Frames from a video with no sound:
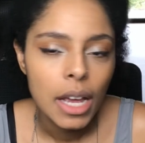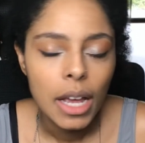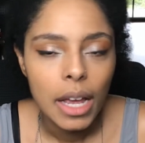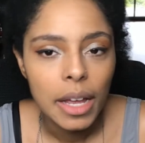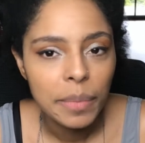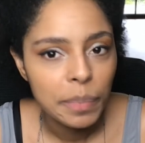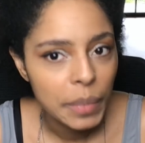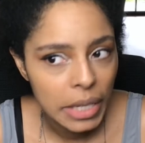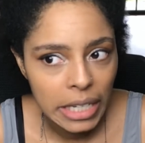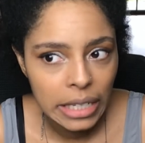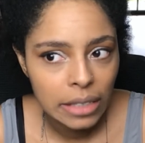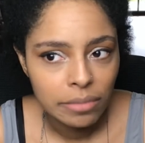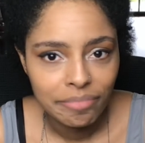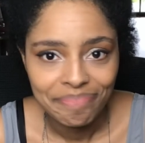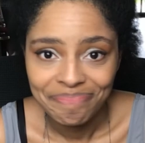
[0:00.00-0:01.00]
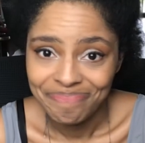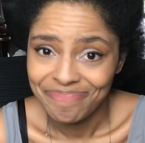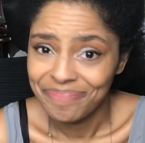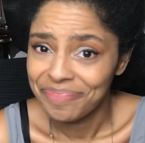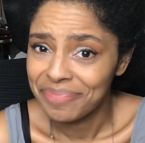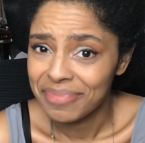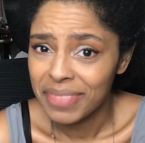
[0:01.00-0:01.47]
and B,
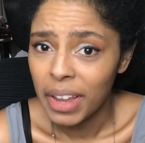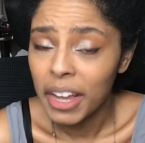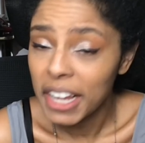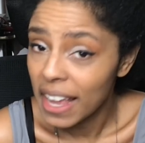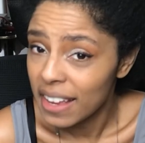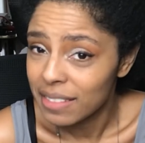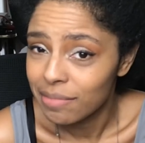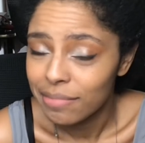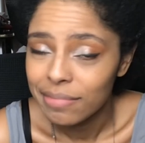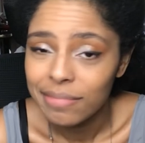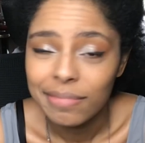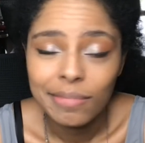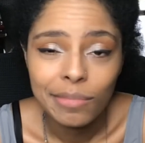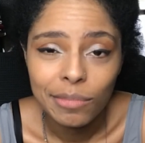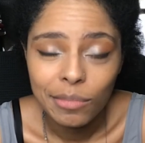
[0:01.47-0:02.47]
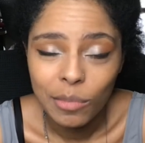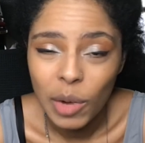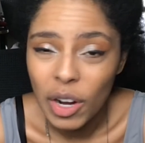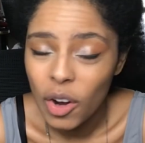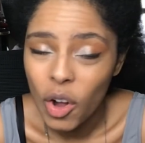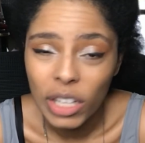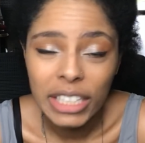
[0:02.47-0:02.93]
again,
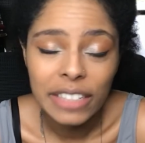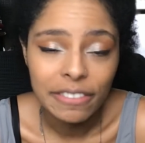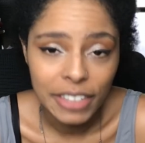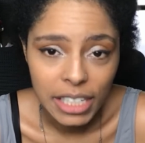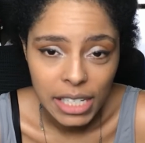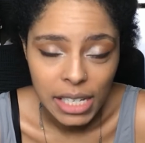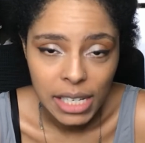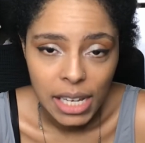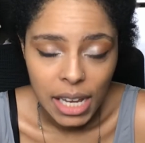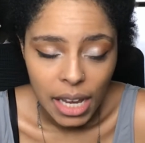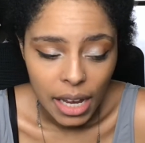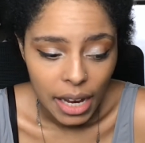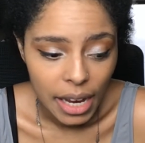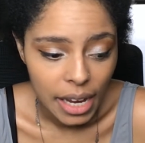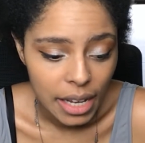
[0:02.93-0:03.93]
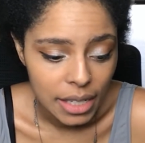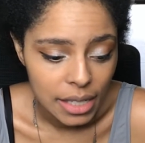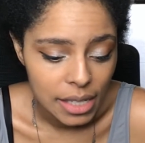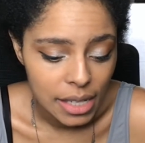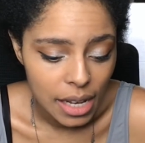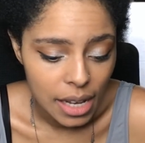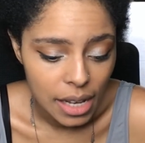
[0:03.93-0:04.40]
we're all different.
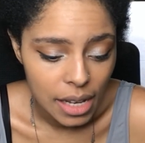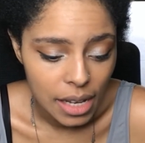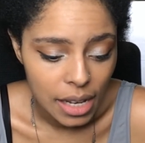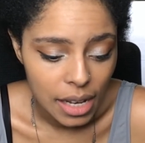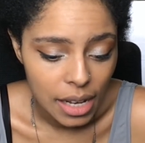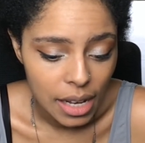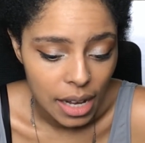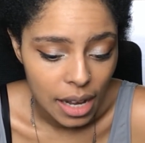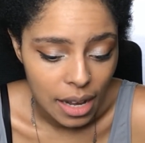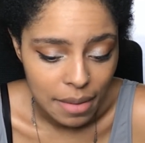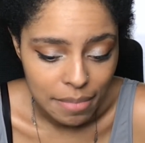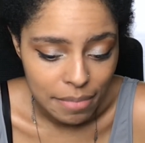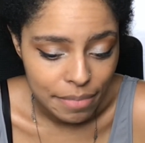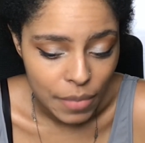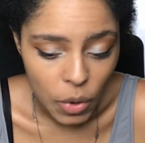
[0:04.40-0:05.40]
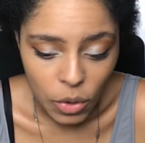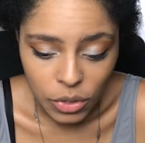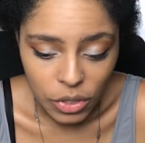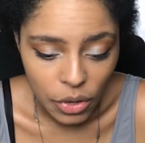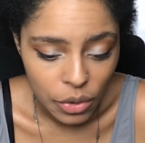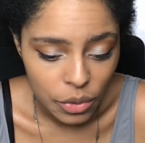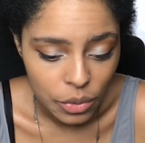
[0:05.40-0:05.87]
And I'm
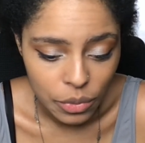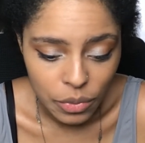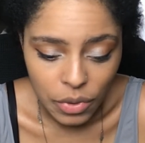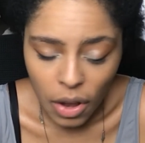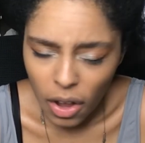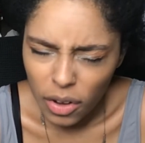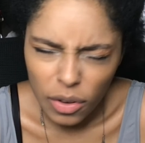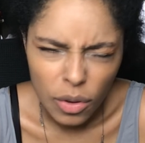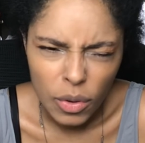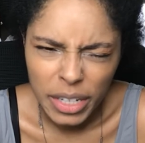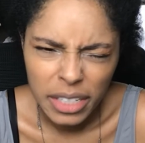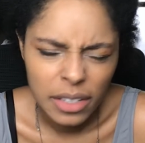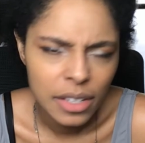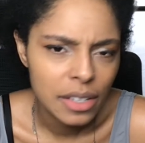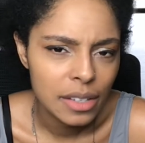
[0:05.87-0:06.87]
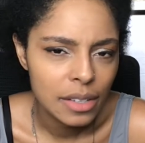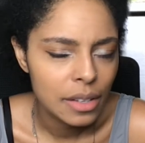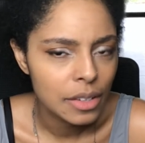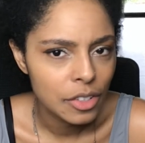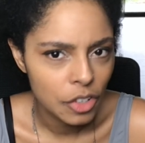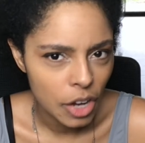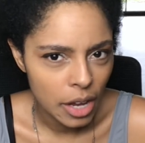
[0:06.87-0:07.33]
also not going to
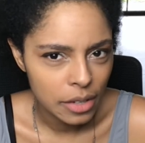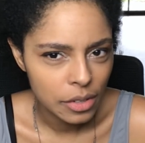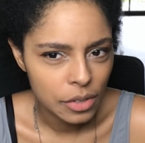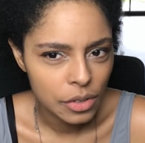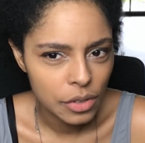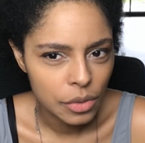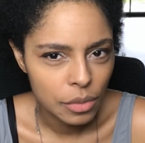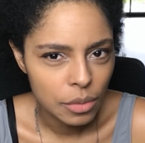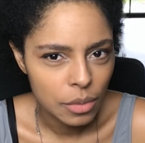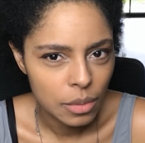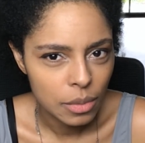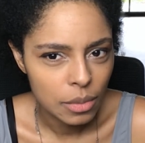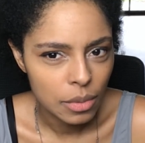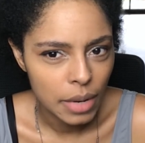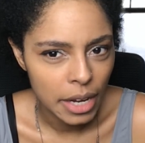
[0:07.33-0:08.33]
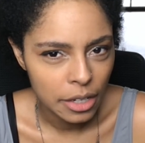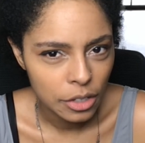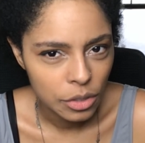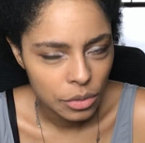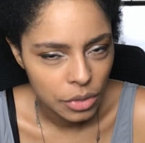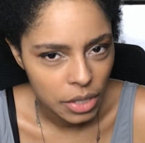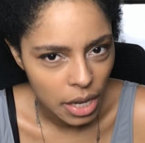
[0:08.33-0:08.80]
suggest
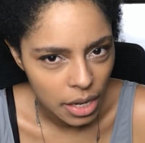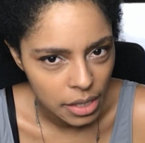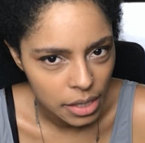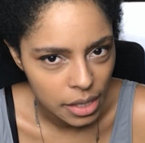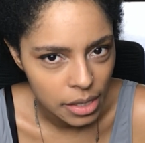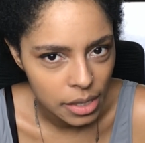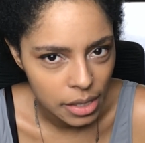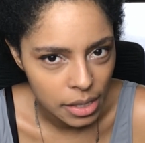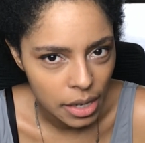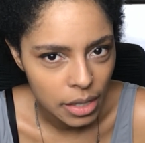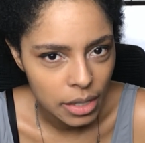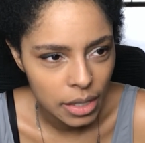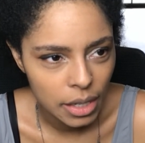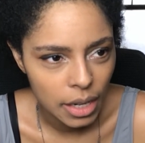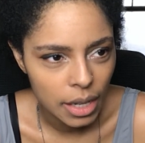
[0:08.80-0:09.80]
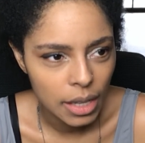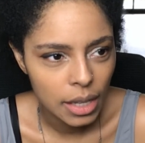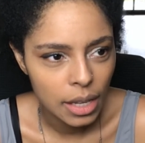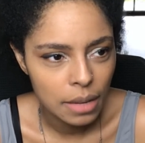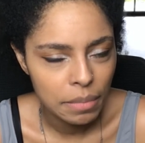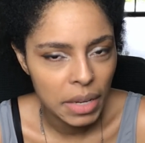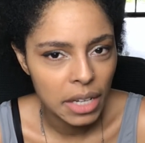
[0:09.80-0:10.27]
exercise necessarily, and
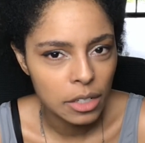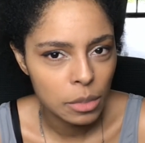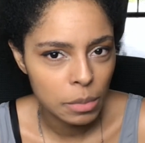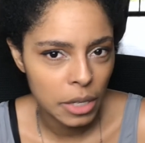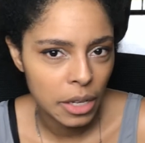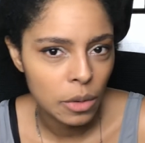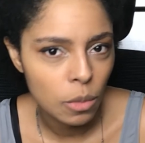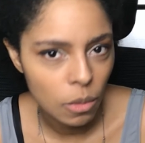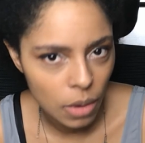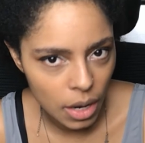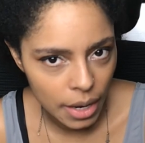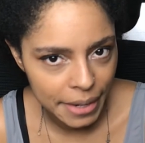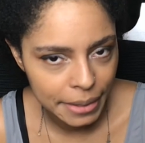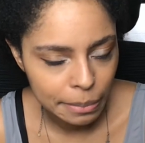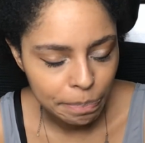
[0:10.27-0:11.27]
let me explain why.